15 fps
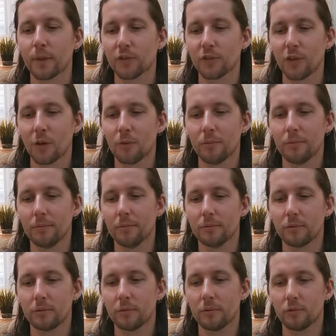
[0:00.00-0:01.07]
So
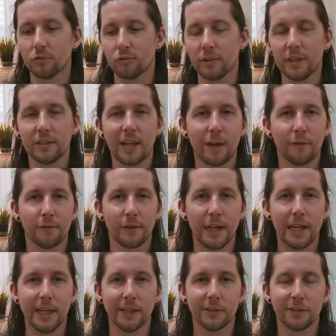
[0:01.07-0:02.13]
trees have
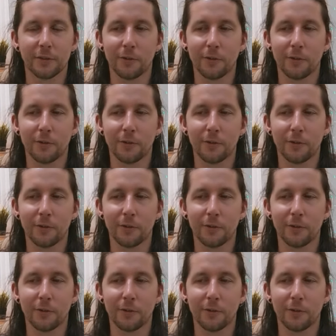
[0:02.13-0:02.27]
feelings,